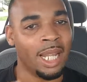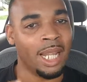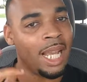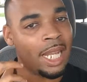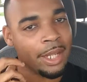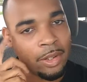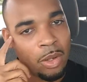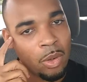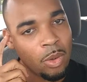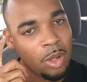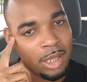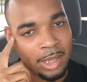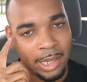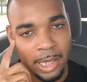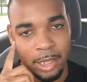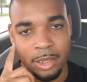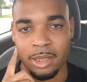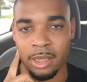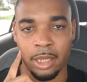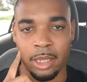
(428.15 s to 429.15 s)
not knowing
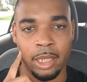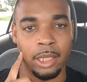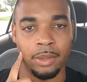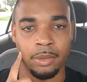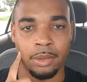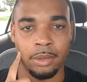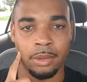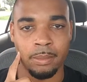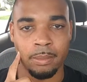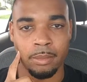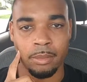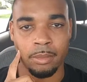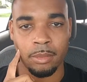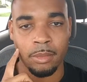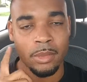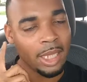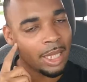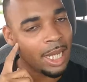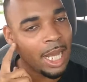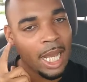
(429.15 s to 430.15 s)
they're slaves.
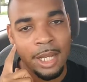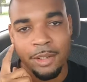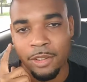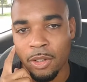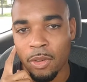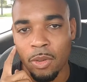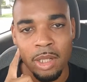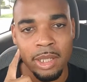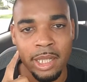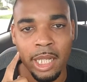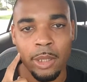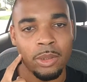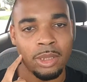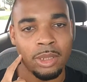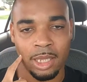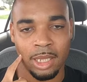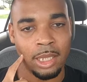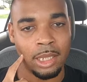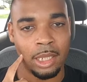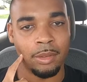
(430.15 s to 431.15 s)
Not knowing they were
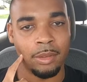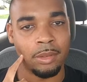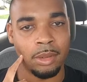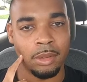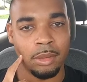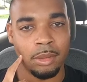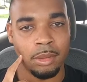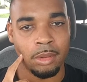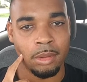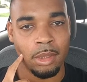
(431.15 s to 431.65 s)
slaves.